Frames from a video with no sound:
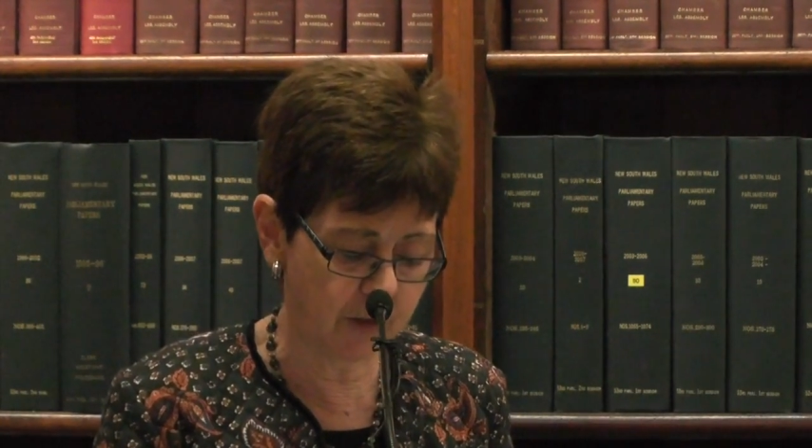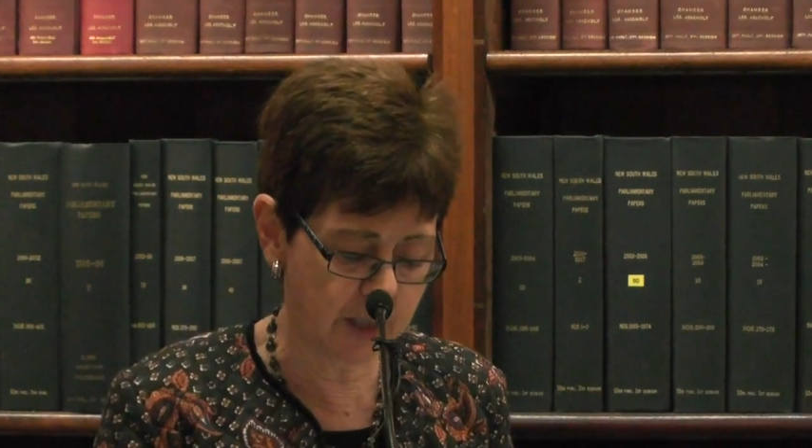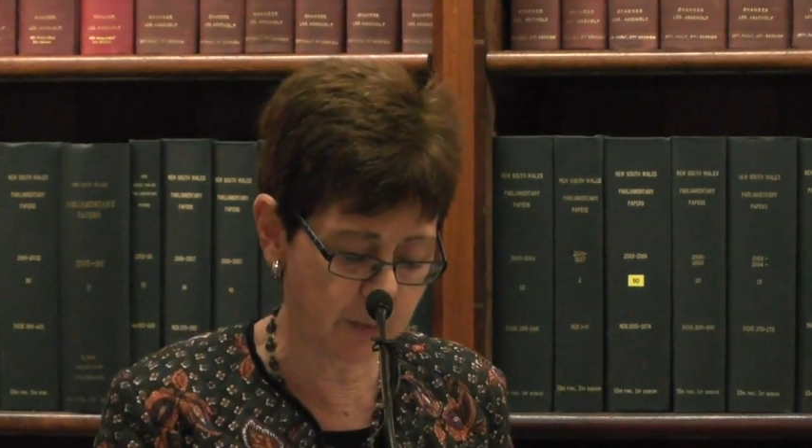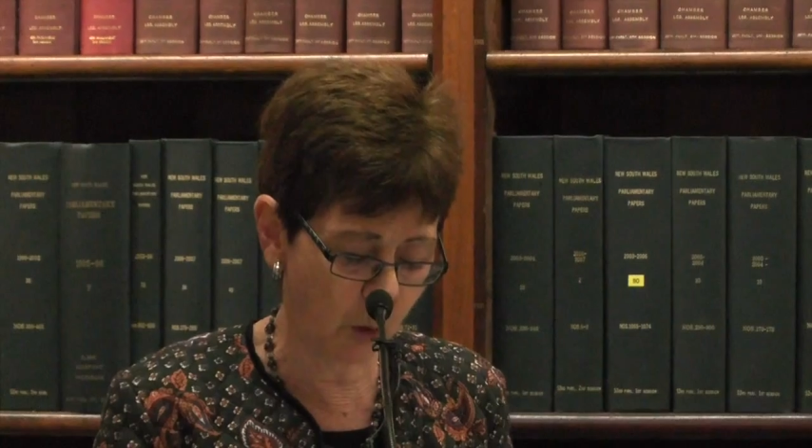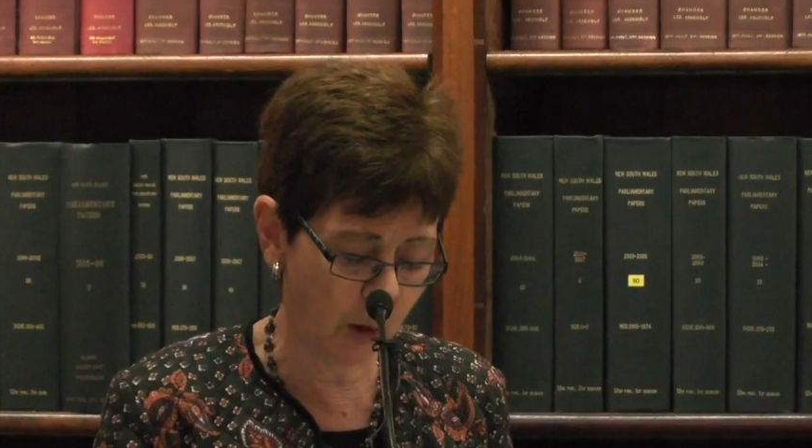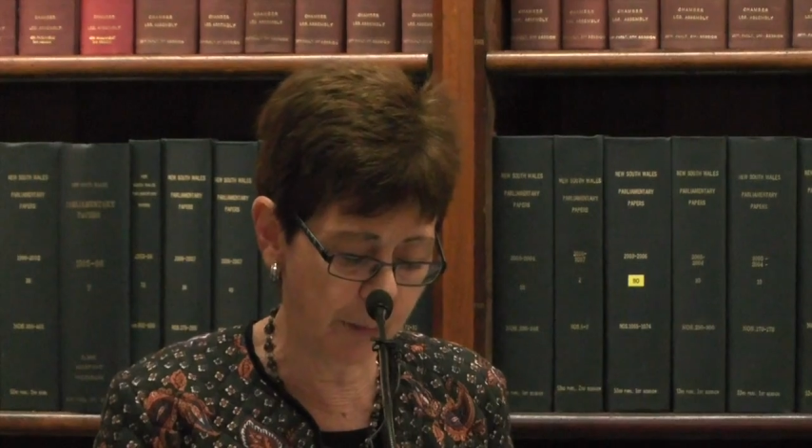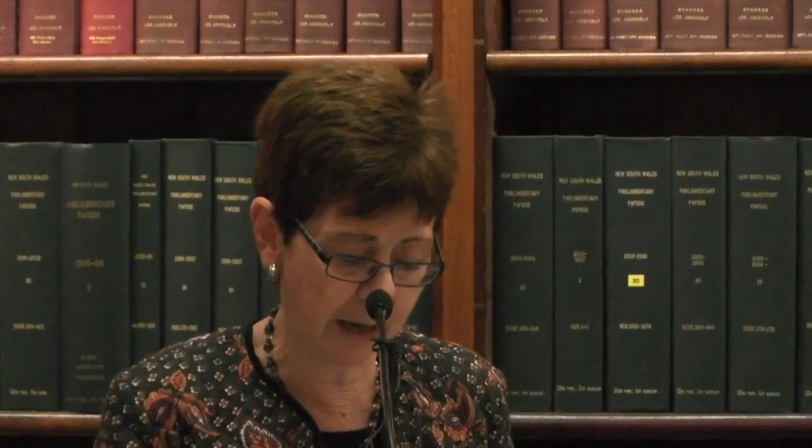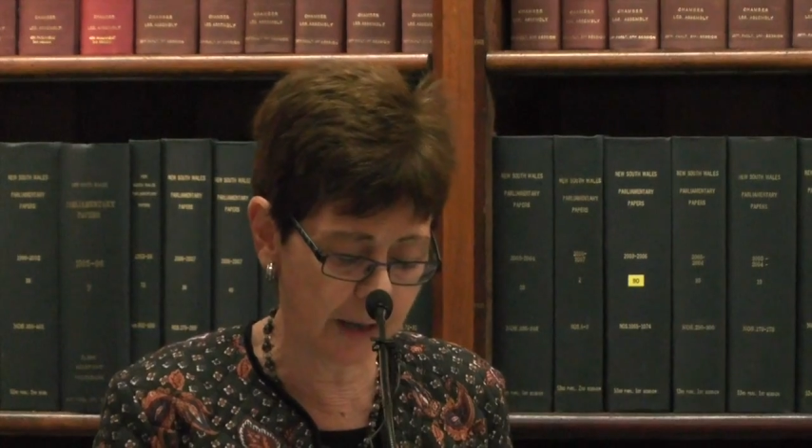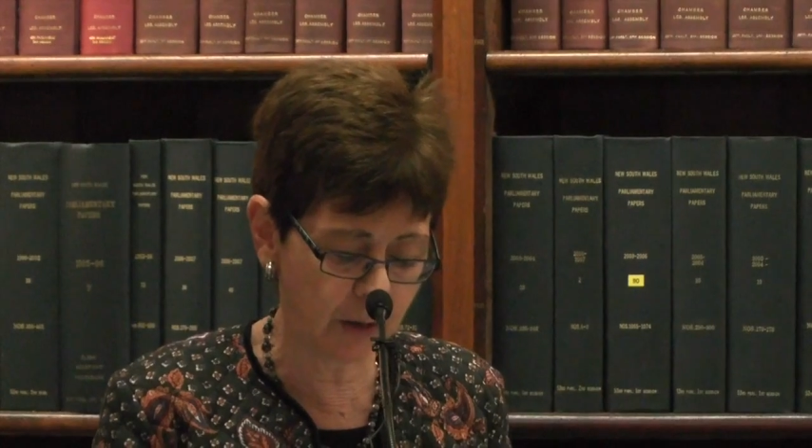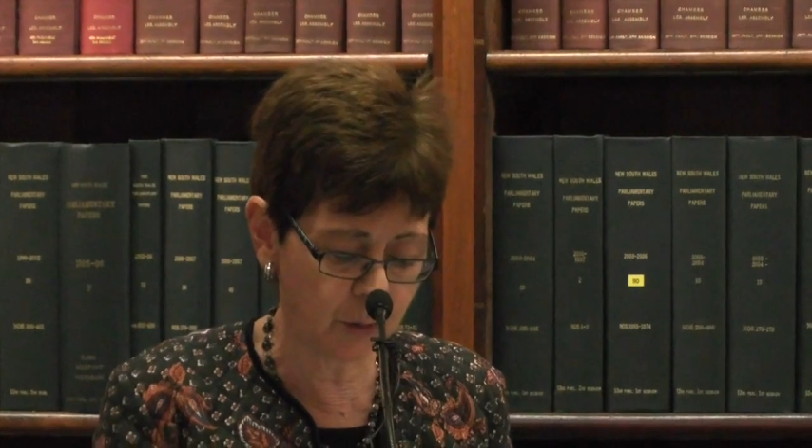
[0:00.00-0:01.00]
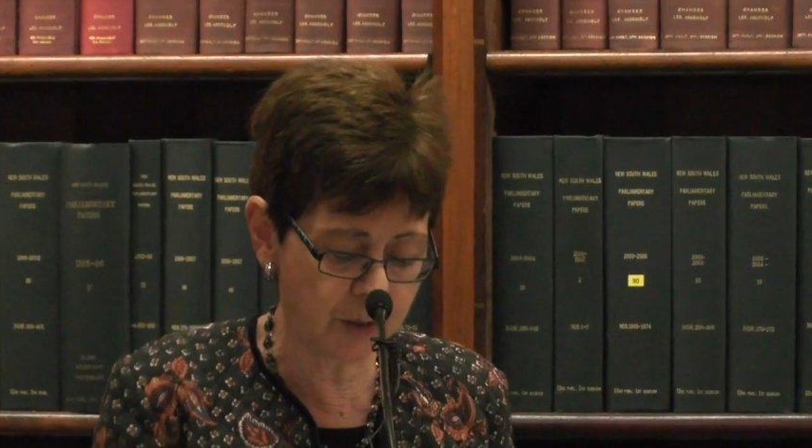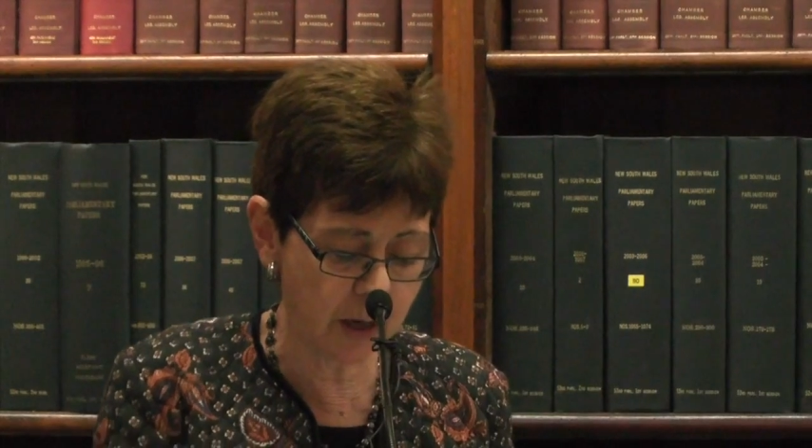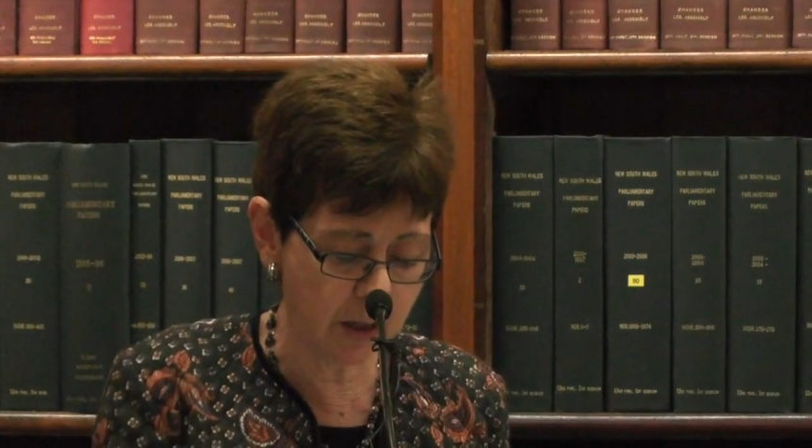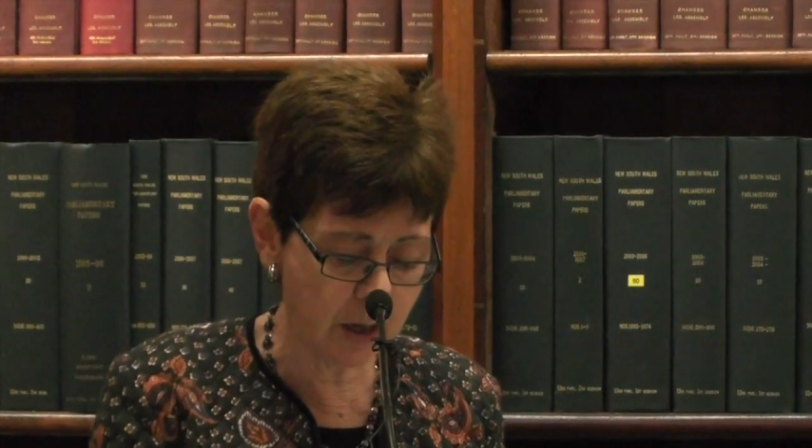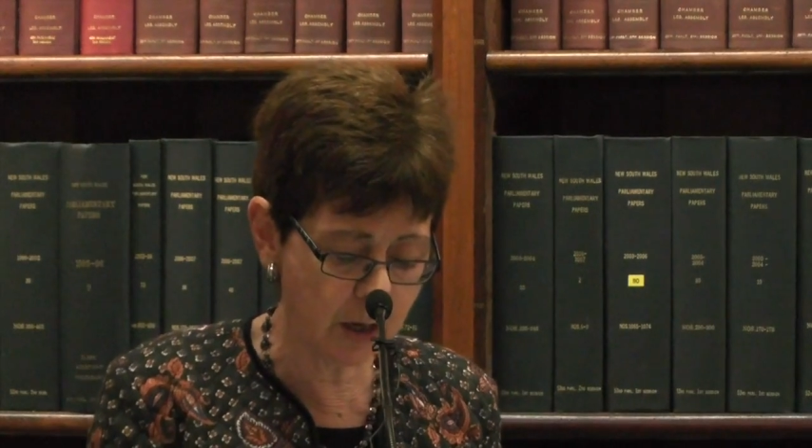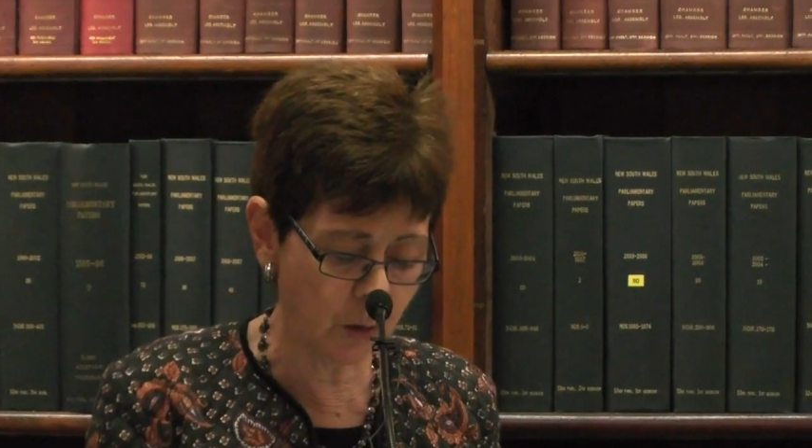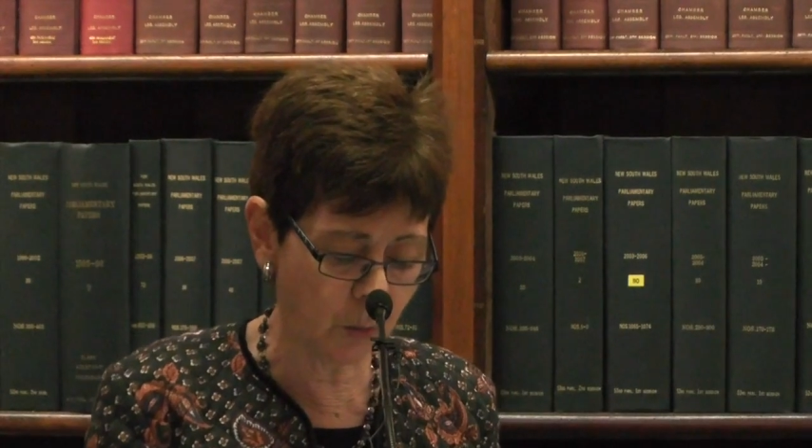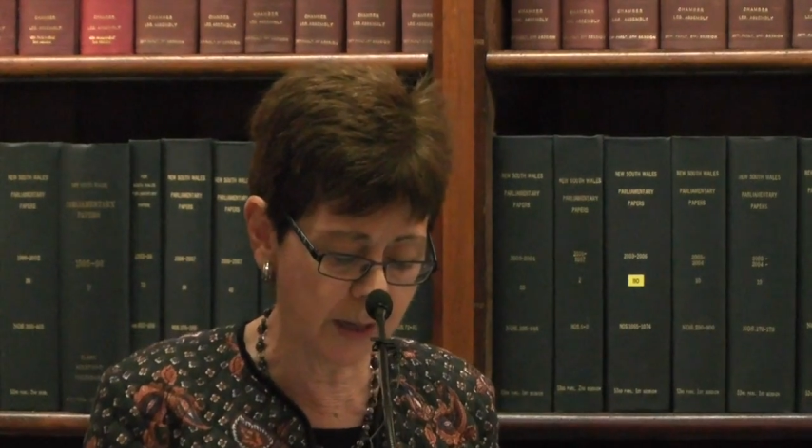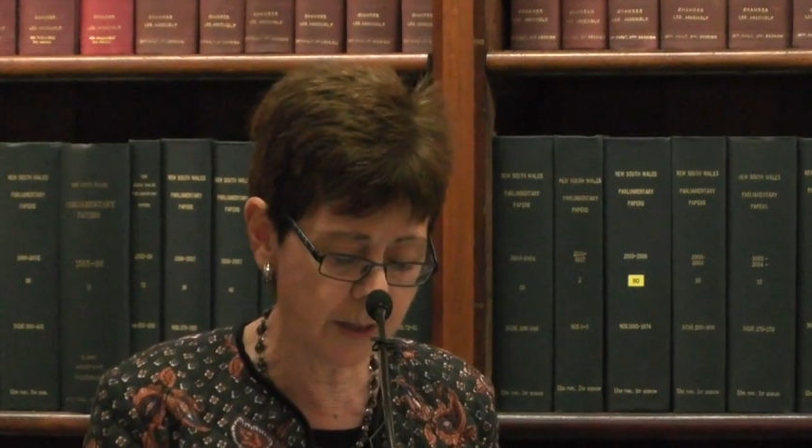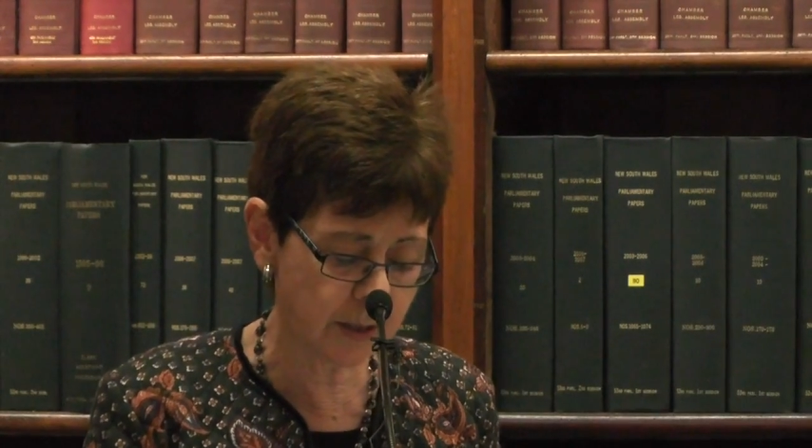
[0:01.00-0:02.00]
and smaller particles in the inner
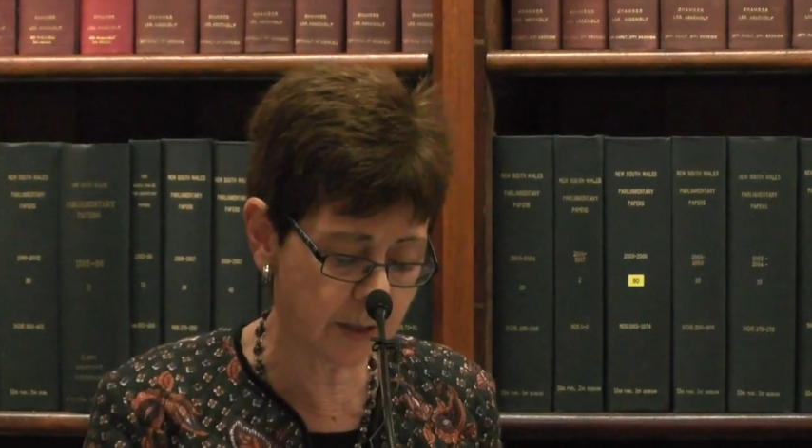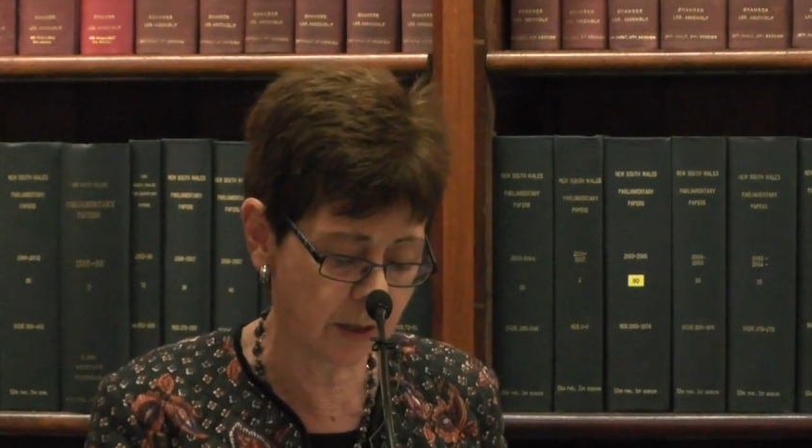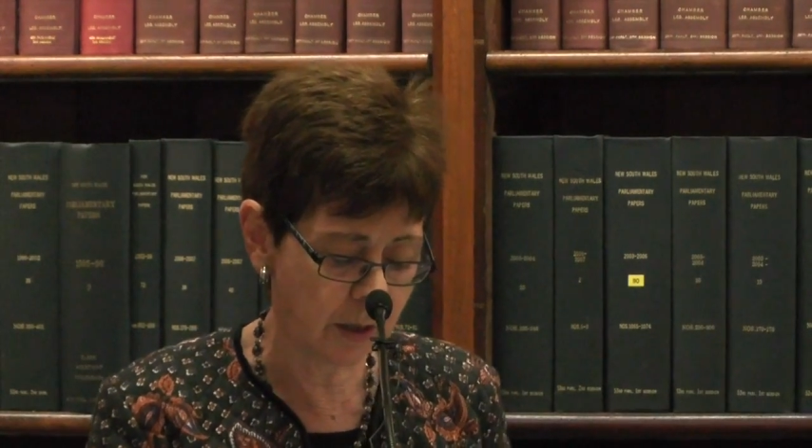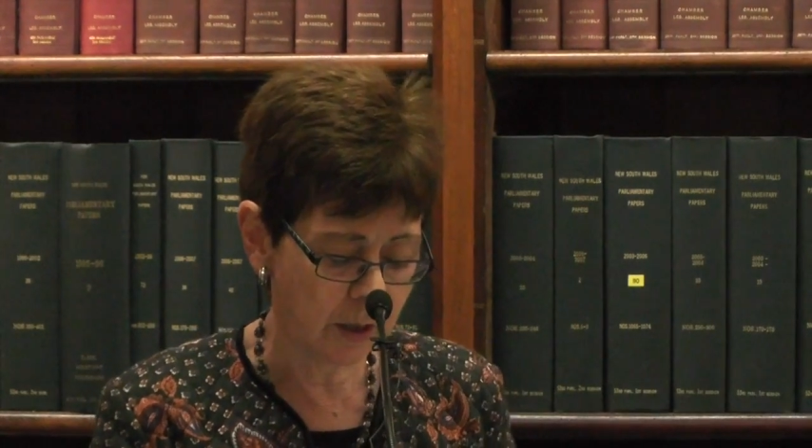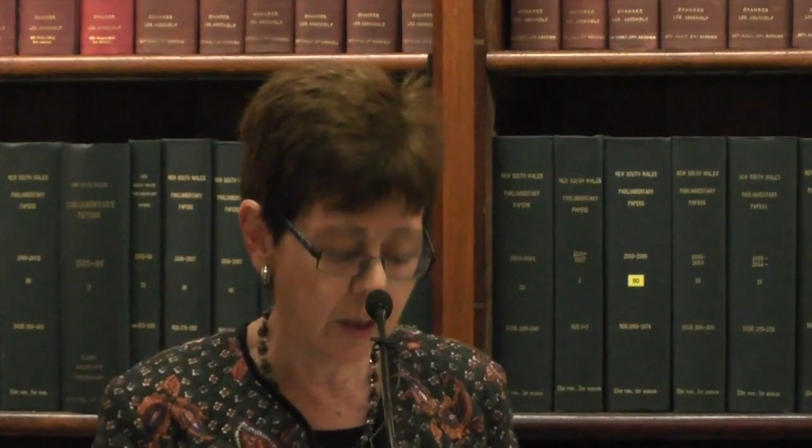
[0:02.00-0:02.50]
west,